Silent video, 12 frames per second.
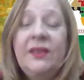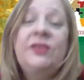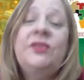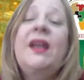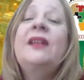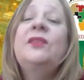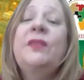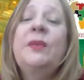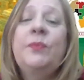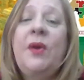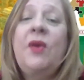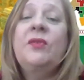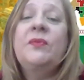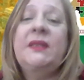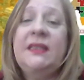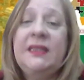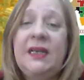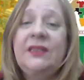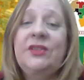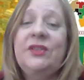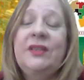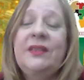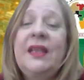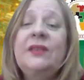triad of empowerment
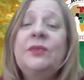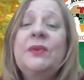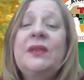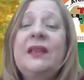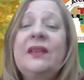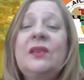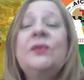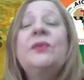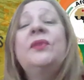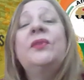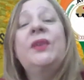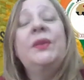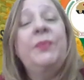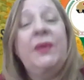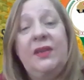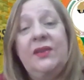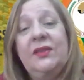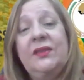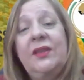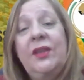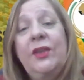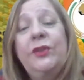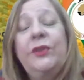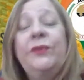strategy. That will include 3 pillars.
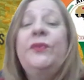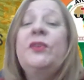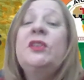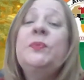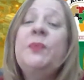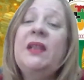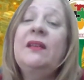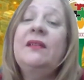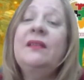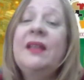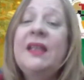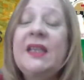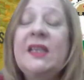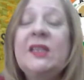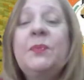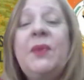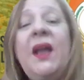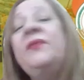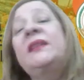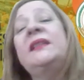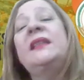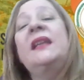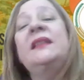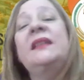The first pillar is
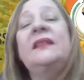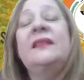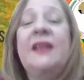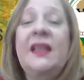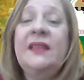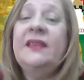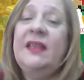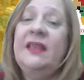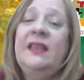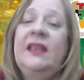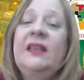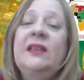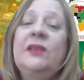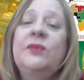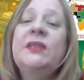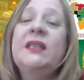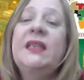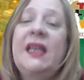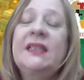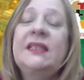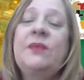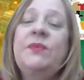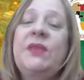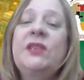private sector strengthening, including
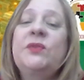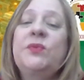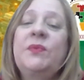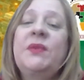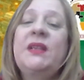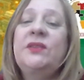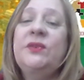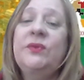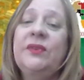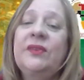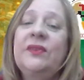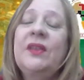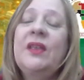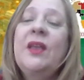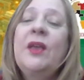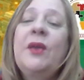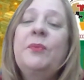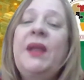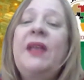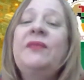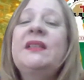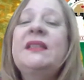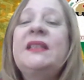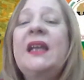SMEs, women, and youth.
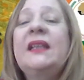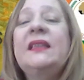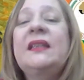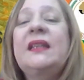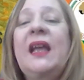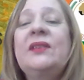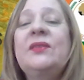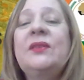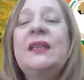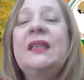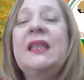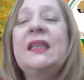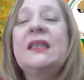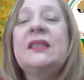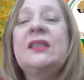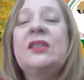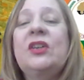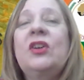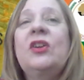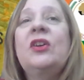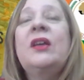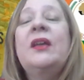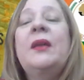Private sector actually is the